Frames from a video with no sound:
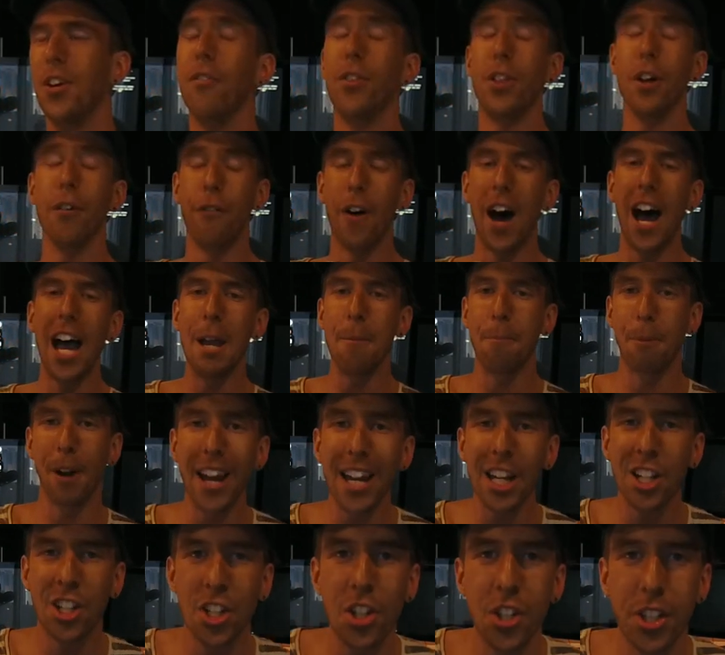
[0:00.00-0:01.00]
the
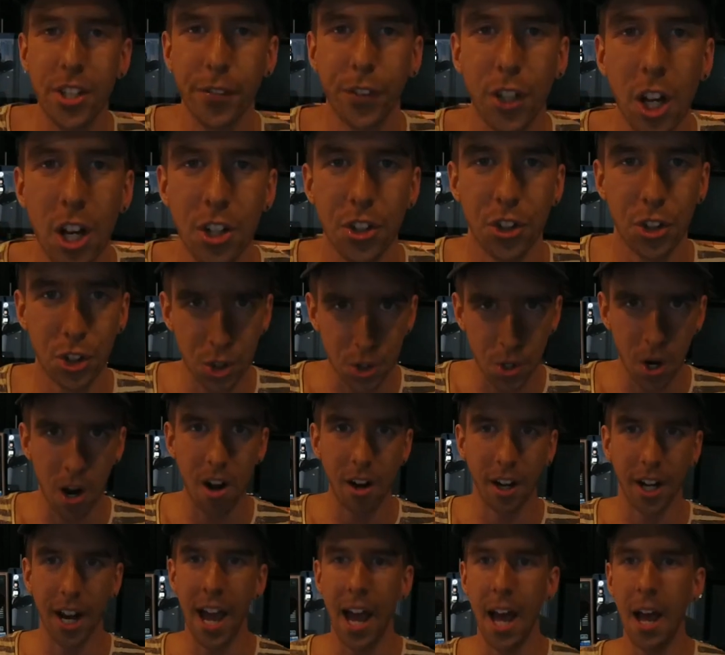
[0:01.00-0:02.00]
vibrations have gotten
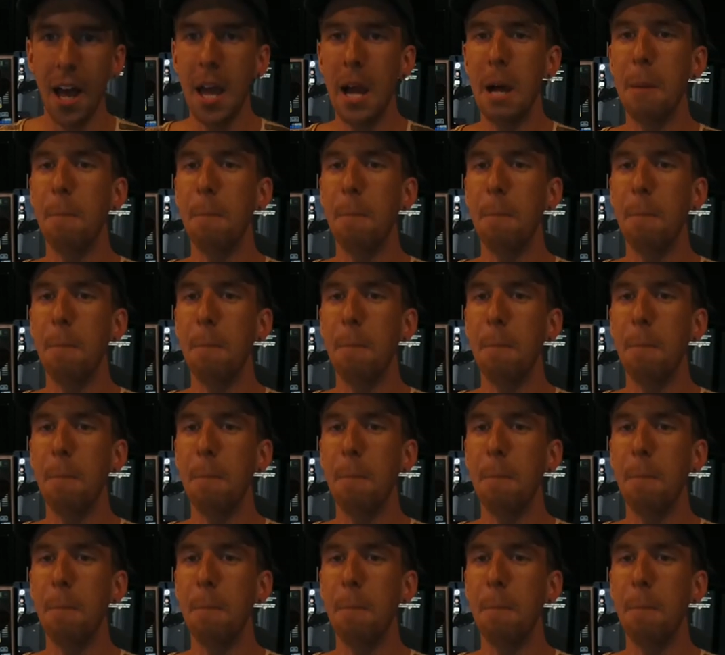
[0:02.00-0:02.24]
stronger,